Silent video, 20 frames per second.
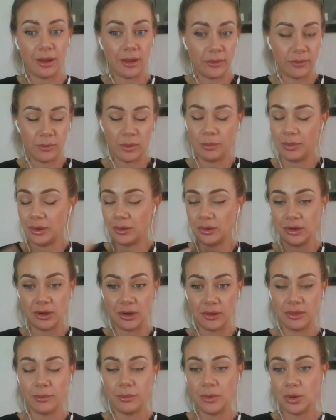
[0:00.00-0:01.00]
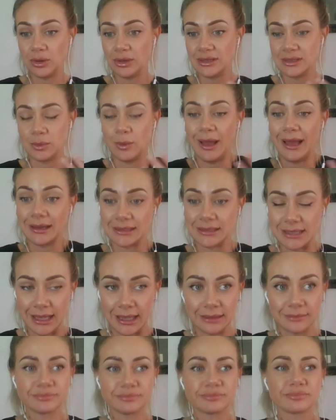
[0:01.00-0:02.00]
We're built, you know, the moon is
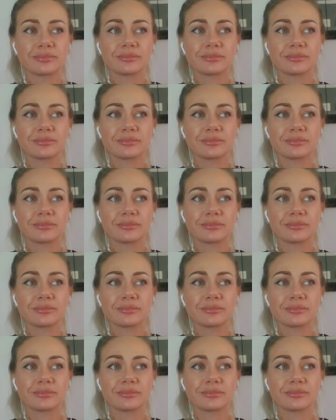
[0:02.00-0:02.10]
waxing.